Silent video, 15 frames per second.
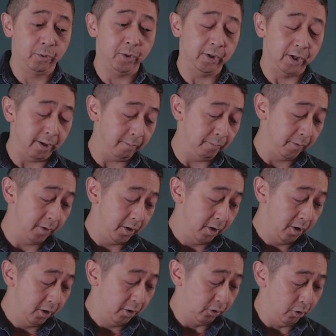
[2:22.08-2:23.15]
there's three of them,
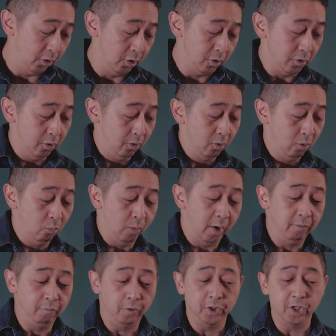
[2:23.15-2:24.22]
to use
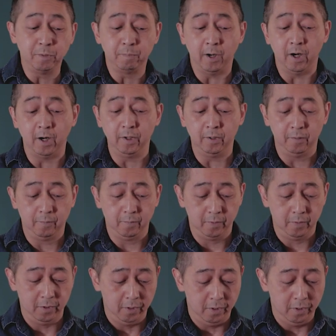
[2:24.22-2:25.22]
one for this part,